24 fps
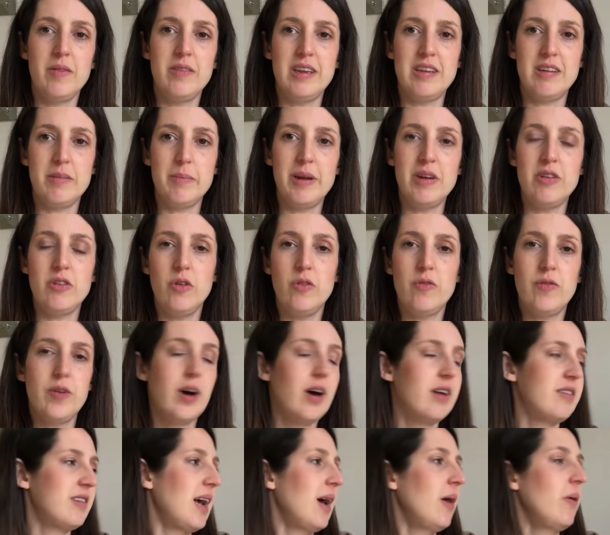sitting a bit too
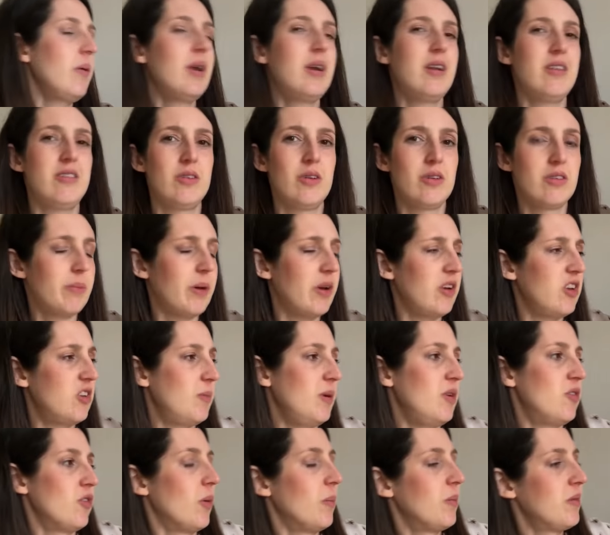far down and it's not supposed
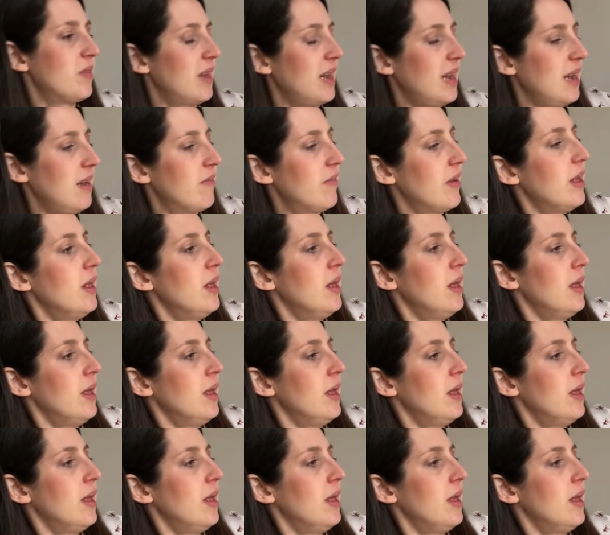to be drop sleeve.